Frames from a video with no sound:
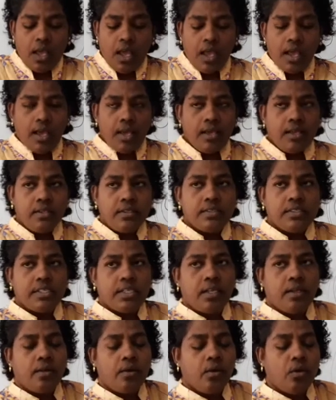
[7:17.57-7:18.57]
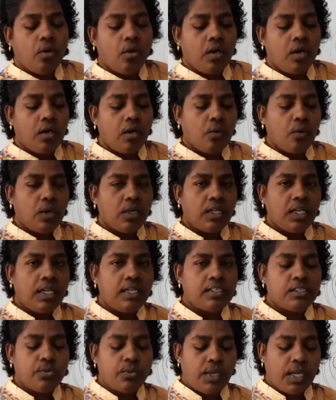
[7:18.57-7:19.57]
And what
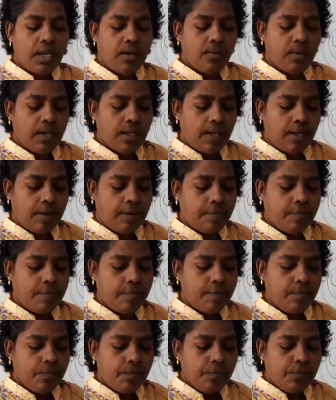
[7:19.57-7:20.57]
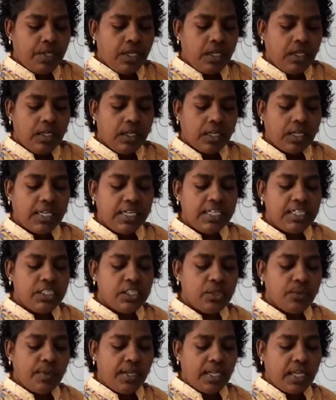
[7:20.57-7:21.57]
else we have learned?
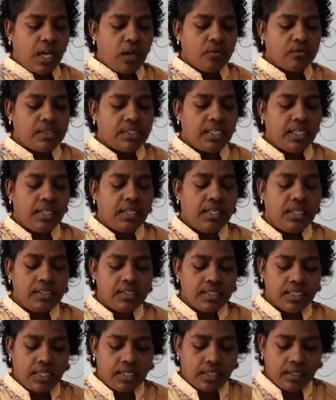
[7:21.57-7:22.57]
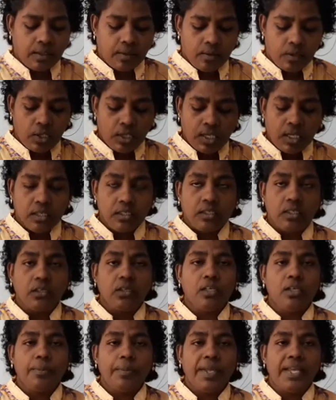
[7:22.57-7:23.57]
Ridge we have seen. Is it? You can
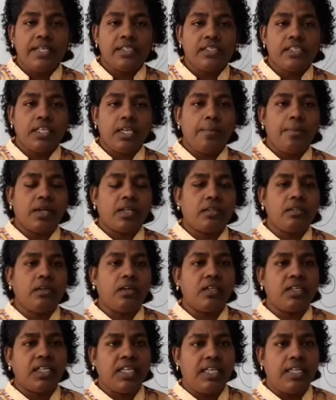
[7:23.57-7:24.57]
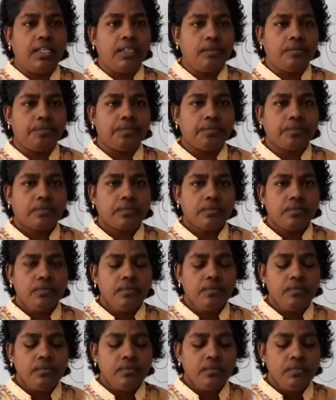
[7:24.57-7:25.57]
turn page number 13.
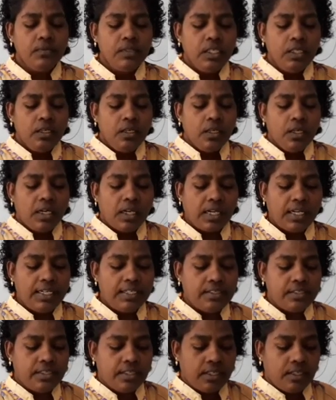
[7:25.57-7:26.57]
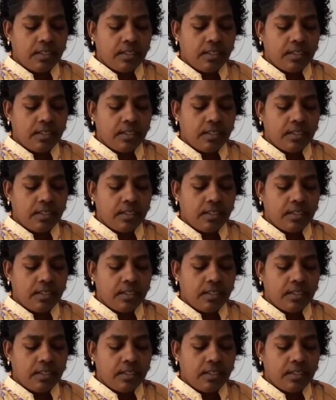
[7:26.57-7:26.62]
Ridge.